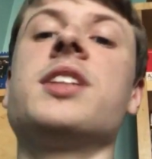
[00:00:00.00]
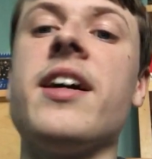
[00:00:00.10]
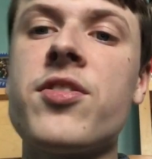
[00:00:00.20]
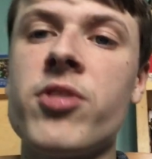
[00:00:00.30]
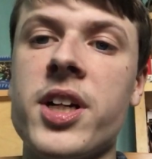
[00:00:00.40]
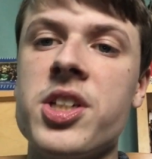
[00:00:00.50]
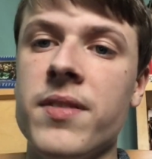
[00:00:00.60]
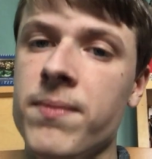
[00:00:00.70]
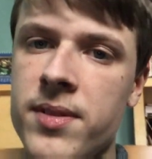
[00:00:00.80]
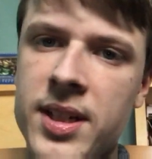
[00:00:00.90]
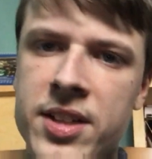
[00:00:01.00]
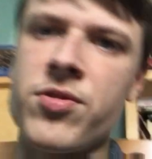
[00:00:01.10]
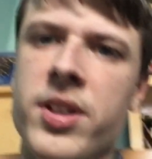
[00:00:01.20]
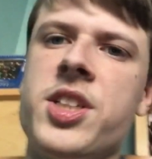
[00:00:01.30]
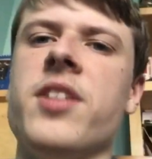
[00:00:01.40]
Science Friction,
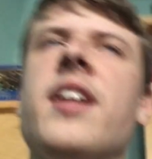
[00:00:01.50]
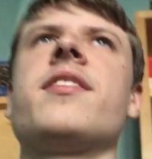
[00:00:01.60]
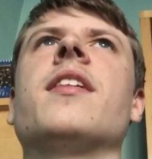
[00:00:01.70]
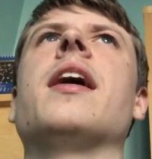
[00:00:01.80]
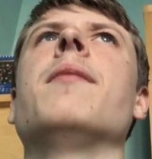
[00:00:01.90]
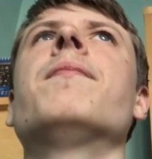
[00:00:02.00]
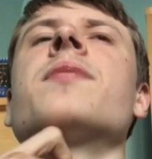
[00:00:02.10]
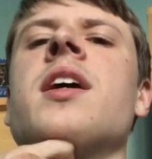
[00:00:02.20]
that's the name.